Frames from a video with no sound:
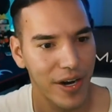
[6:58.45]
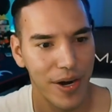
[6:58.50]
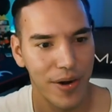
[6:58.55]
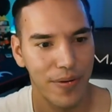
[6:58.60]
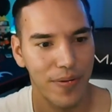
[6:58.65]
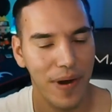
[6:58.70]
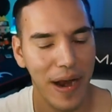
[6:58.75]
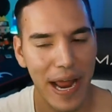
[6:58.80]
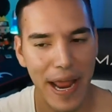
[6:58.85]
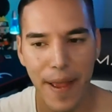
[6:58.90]

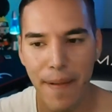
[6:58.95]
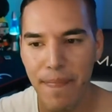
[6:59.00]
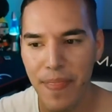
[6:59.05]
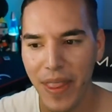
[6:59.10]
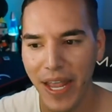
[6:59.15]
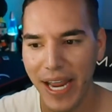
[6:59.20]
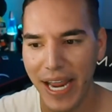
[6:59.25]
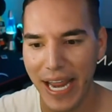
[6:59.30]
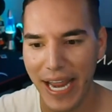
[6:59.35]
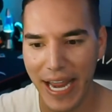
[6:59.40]
right?
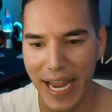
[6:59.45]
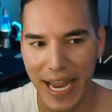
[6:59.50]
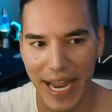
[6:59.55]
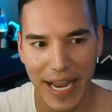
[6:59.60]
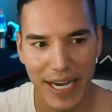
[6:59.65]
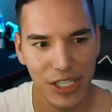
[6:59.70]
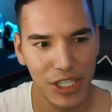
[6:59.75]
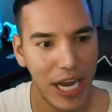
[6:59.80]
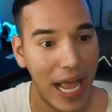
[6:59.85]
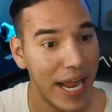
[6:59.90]

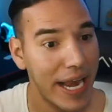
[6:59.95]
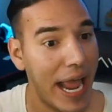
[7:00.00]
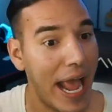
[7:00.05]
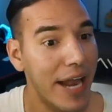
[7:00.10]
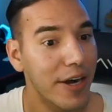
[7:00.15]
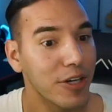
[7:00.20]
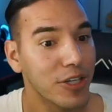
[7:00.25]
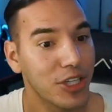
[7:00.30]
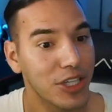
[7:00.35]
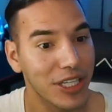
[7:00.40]
And she had
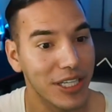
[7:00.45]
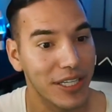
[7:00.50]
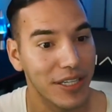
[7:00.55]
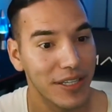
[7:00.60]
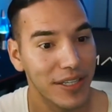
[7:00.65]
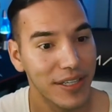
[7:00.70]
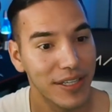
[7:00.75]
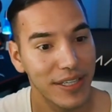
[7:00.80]
energy.